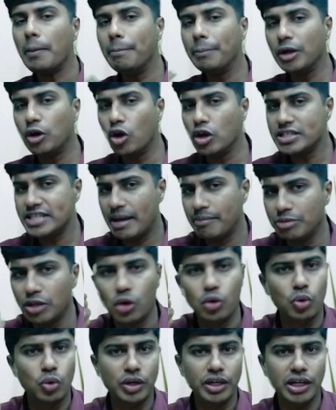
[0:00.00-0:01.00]
Because I am
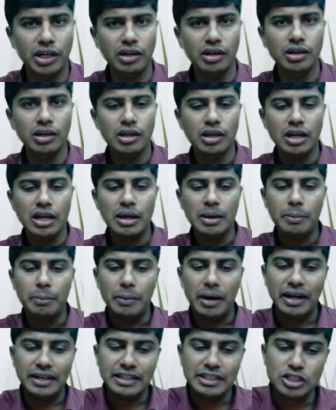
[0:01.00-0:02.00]
the owner,
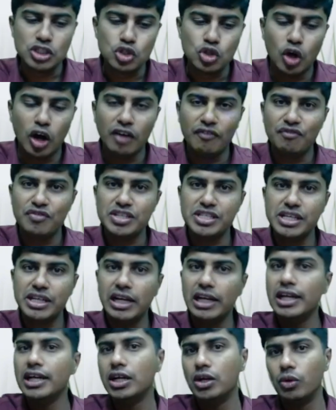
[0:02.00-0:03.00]
and this is not
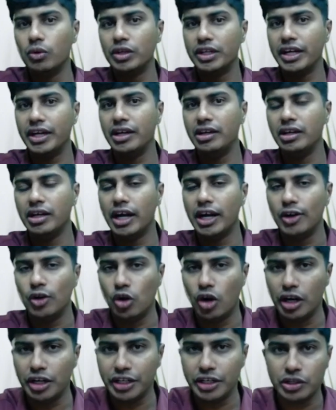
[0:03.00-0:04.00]
physically counted and
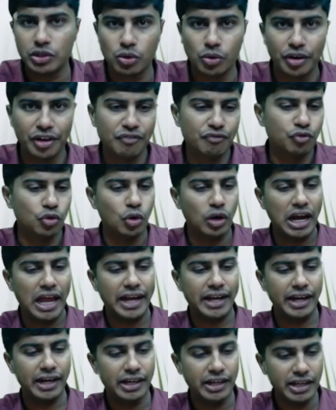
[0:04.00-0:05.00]
not included in four
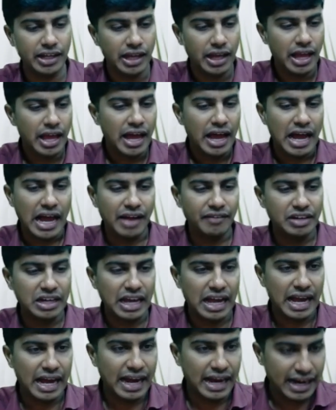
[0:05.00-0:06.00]
lakh eighty. I will
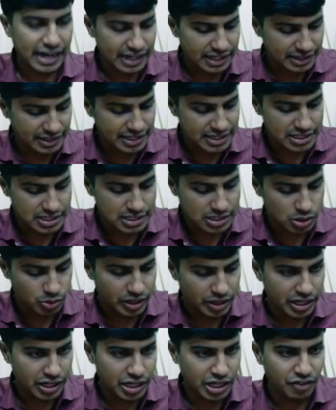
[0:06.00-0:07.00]
add this
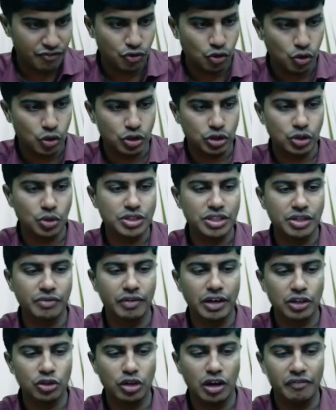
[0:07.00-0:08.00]
twenty-four thousand
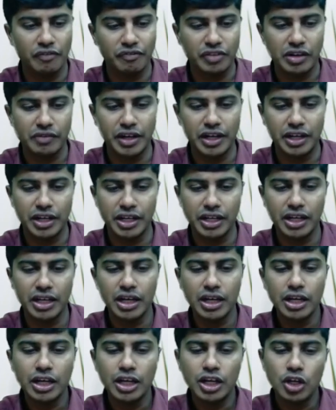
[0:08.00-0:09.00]
worth of inventory
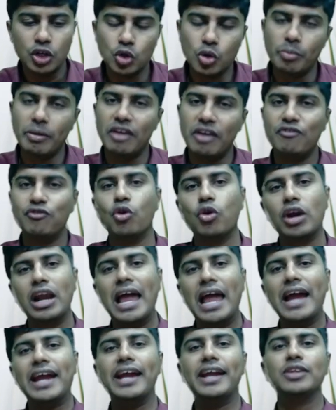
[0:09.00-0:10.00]
to my four
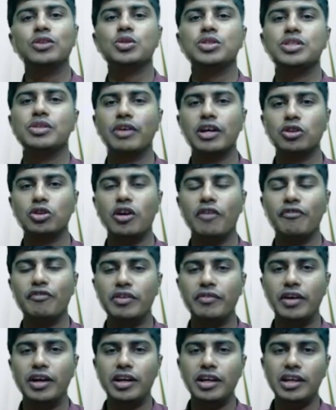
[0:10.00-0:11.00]
lakh eighty thousand worth of
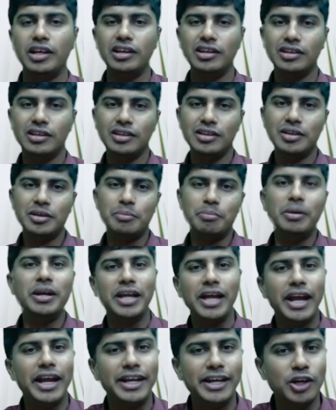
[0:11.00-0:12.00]
inventory,
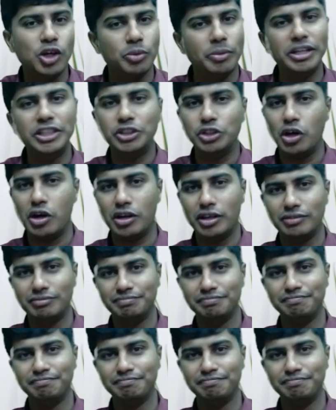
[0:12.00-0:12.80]
bringing it into my stock.